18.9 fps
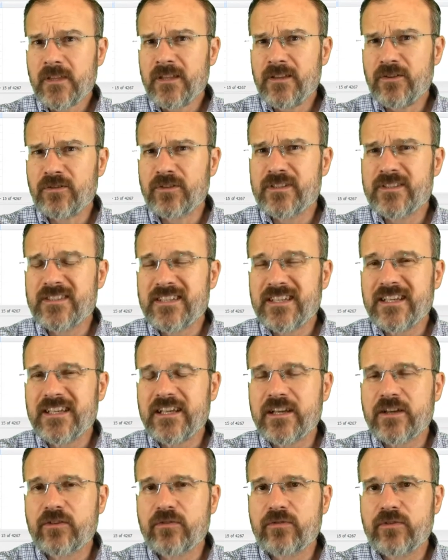you can
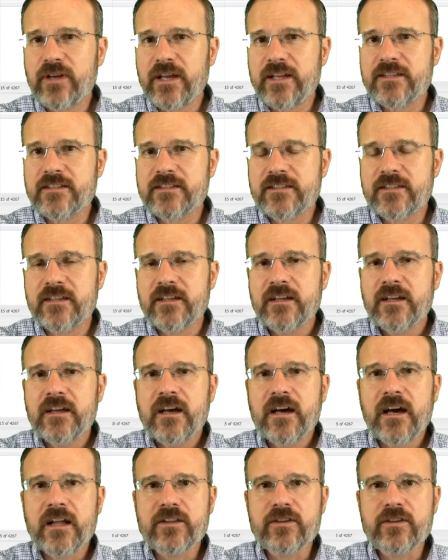see it creates a